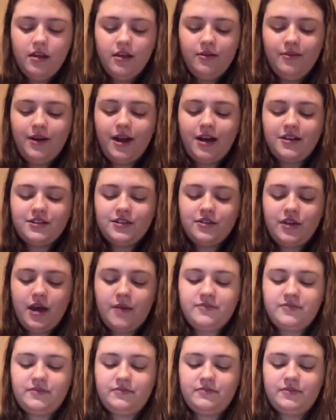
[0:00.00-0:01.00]
What also
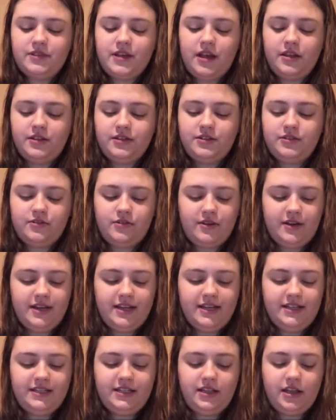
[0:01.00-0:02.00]
comes from Sala's story
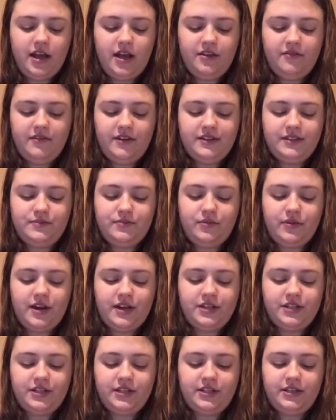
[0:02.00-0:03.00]
is a lot of
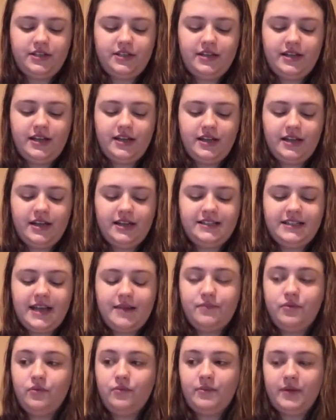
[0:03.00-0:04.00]
inspiration.
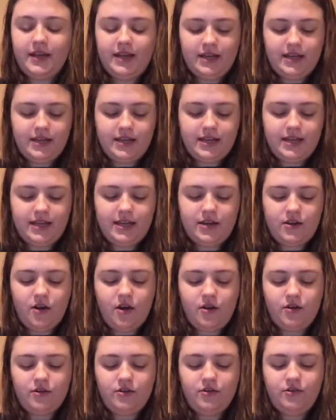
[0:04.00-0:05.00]
Example being in an
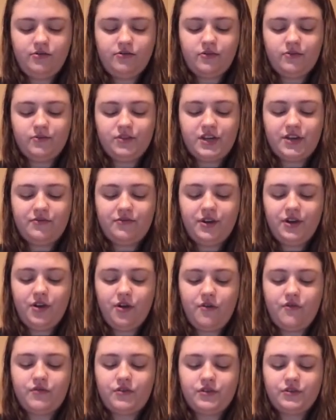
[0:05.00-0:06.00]
article from Jeffrey
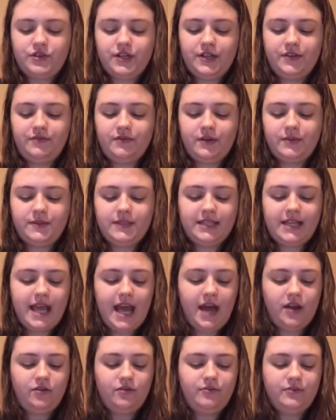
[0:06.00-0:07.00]
Overstreet from
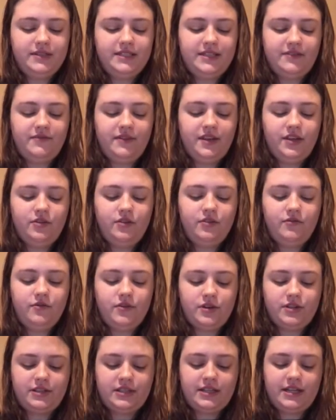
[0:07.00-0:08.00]
Seattle Pacific
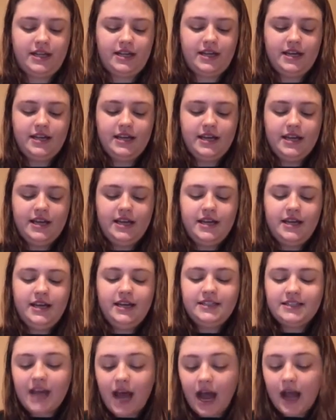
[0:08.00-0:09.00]
University.
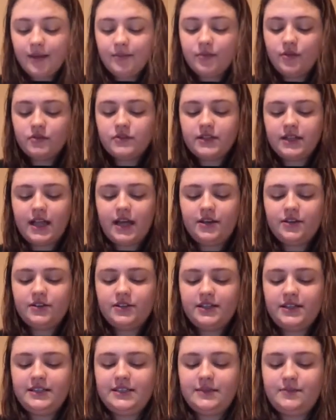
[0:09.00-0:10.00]
In time, those
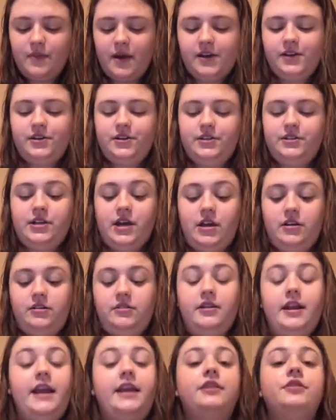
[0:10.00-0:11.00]
letters inspired her
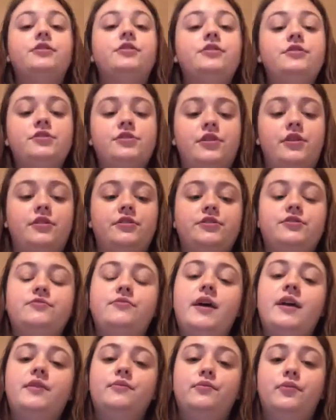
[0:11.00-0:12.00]
daughter, Anne Kirshner, to
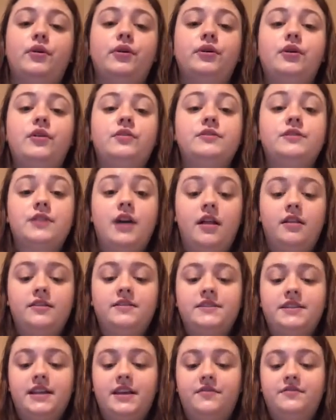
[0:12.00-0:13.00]
write a book called
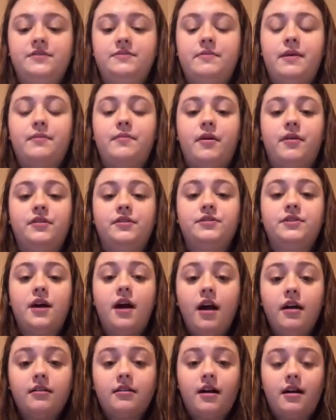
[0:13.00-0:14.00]
Sala's Gift, My Mother's
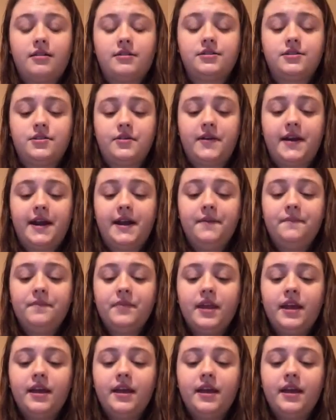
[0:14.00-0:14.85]
Holocaust Story,